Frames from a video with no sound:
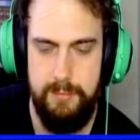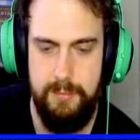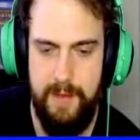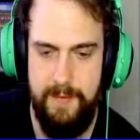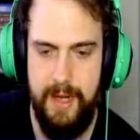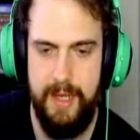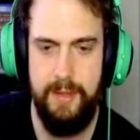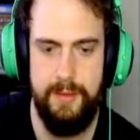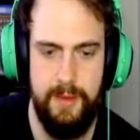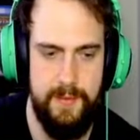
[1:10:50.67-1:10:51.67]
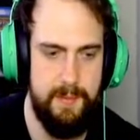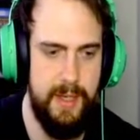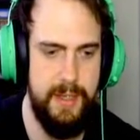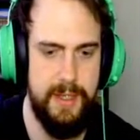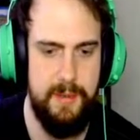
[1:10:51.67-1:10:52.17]
I feel I do. So if I
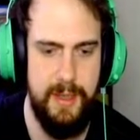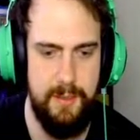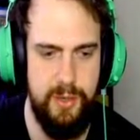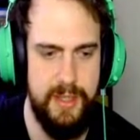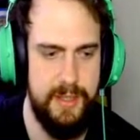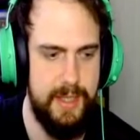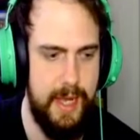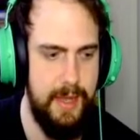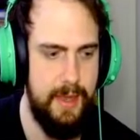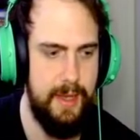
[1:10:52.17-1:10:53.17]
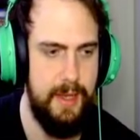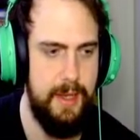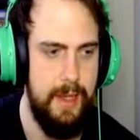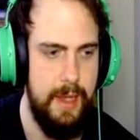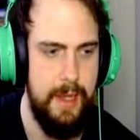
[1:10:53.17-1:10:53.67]
play this Commanding Presence and the
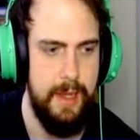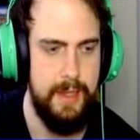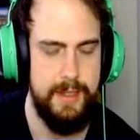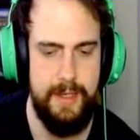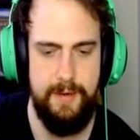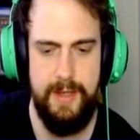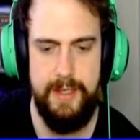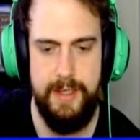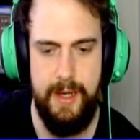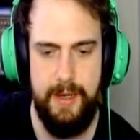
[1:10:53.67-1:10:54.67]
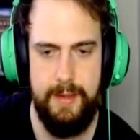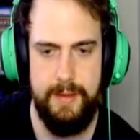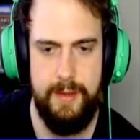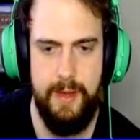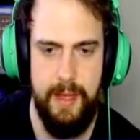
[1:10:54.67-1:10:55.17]
Staggering Insight,
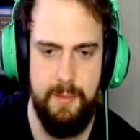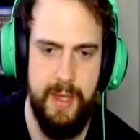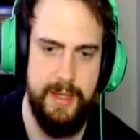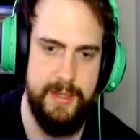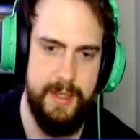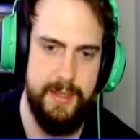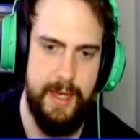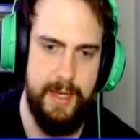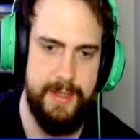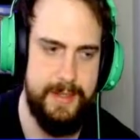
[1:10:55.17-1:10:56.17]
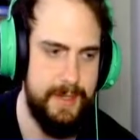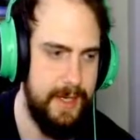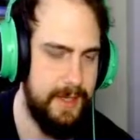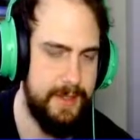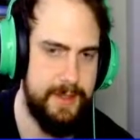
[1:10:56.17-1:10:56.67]
so that makes it a
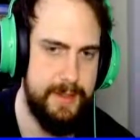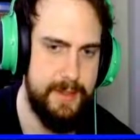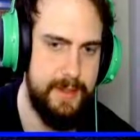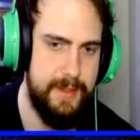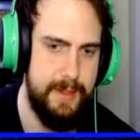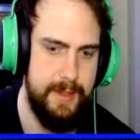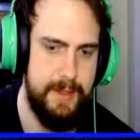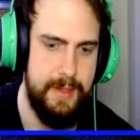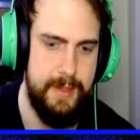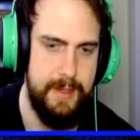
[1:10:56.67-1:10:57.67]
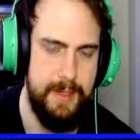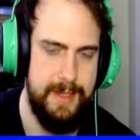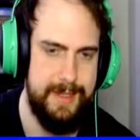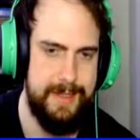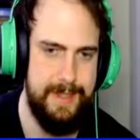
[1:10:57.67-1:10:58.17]
6,
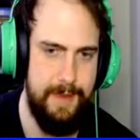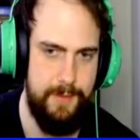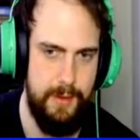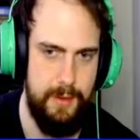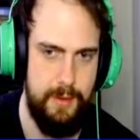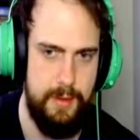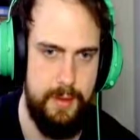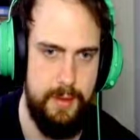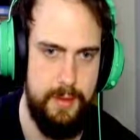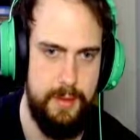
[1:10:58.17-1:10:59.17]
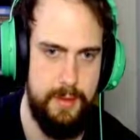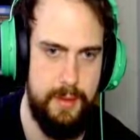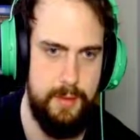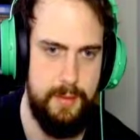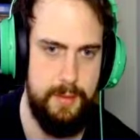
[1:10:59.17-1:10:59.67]
7.
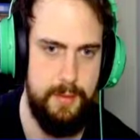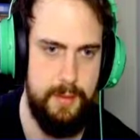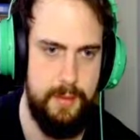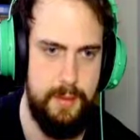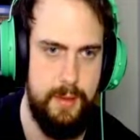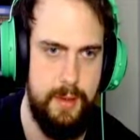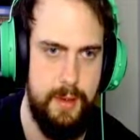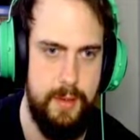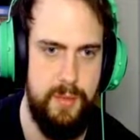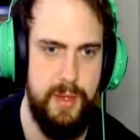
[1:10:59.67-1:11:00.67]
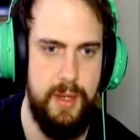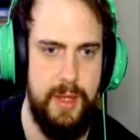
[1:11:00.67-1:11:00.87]
So continue. But no, they